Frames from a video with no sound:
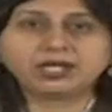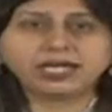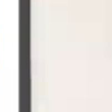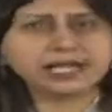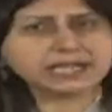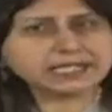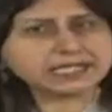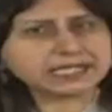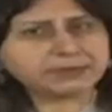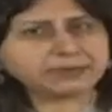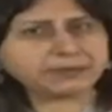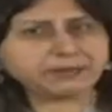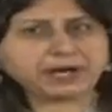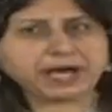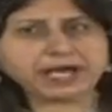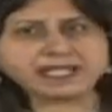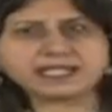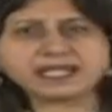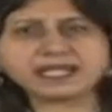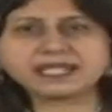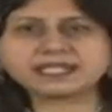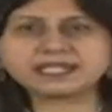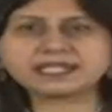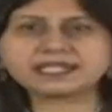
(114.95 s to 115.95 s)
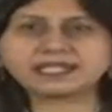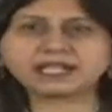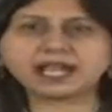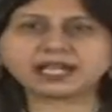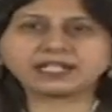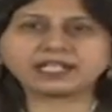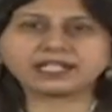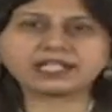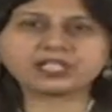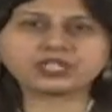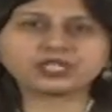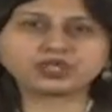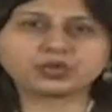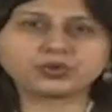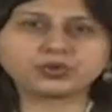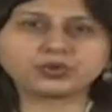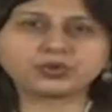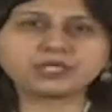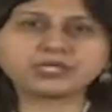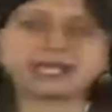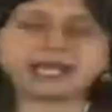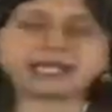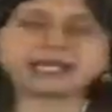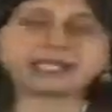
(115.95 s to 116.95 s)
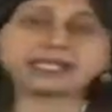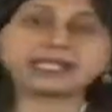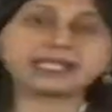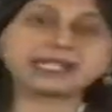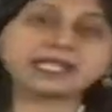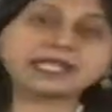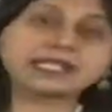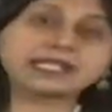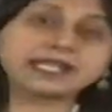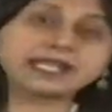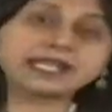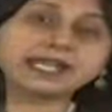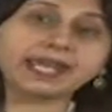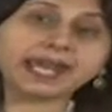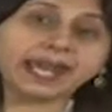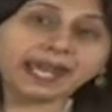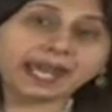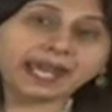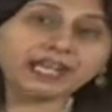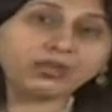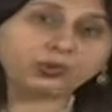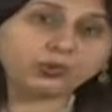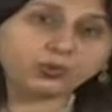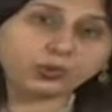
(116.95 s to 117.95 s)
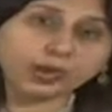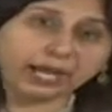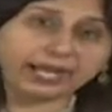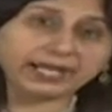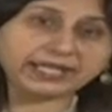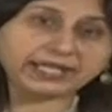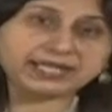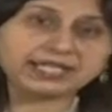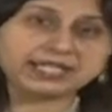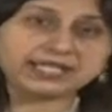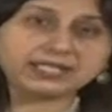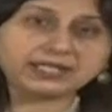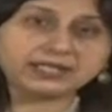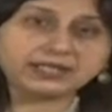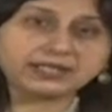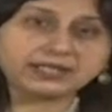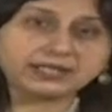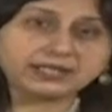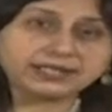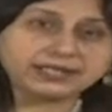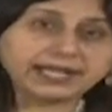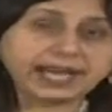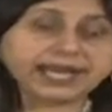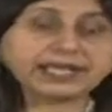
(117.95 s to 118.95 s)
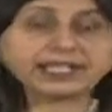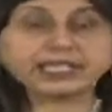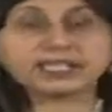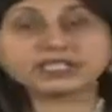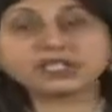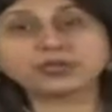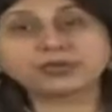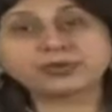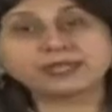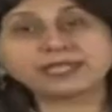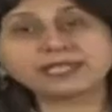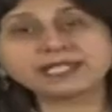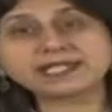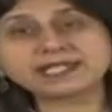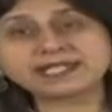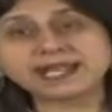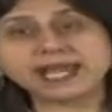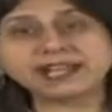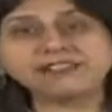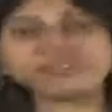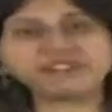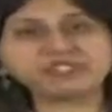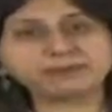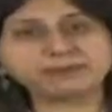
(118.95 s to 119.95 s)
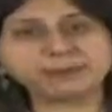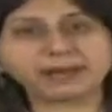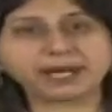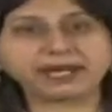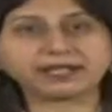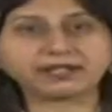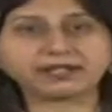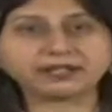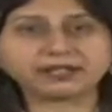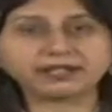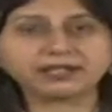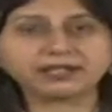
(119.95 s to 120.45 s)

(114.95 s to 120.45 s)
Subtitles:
A surprising study shows that eating egg whites can increase lifespan.